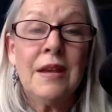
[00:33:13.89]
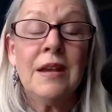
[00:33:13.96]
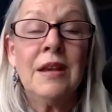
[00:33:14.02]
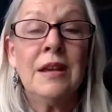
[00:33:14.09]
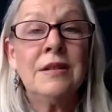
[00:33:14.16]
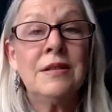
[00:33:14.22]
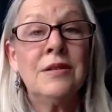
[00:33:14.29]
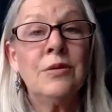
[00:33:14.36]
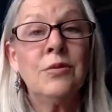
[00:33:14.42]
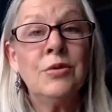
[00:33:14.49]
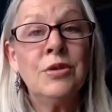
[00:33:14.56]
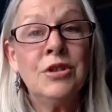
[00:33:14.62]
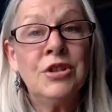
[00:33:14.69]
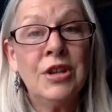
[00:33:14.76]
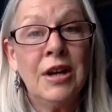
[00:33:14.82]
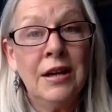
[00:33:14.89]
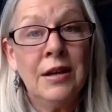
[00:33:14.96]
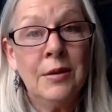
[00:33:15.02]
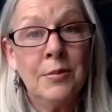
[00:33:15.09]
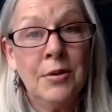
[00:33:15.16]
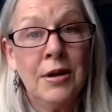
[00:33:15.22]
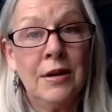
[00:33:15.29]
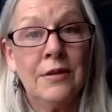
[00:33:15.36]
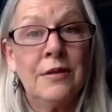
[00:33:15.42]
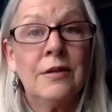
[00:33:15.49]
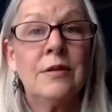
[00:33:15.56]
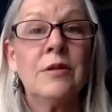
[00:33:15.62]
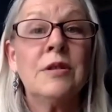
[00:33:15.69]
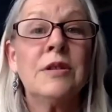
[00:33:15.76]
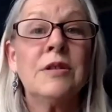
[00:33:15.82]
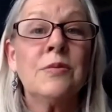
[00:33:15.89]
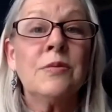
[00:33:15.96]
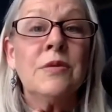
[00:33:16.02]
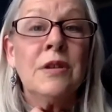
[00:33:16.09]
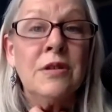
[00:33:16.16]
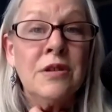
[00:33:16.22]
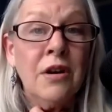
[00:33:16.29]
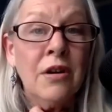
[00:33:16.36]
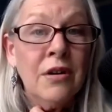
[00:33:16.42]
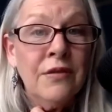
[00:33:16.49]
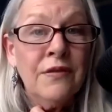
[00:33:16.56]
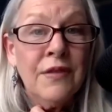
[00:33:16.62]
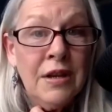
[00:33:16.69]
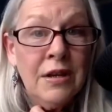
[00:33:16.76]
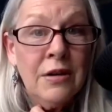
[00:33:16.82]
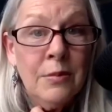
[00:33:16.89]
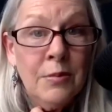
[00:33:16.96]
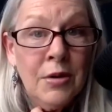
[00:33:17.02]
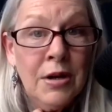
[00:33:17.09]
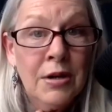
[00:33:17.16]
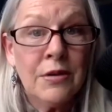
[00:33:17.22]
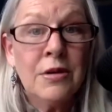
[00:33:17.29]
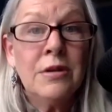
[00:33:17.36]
It's the Ujjayi breath. It's the Darth Vader breath.